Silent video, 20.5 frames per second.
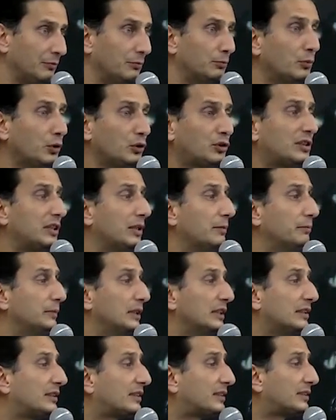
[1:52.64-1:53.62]
Muslim
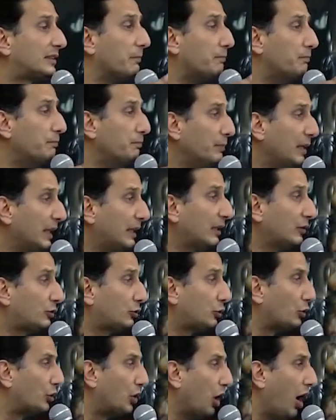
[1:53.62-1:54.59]
means
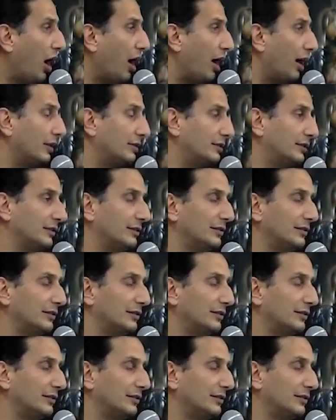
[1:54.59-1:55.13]
submitted to God.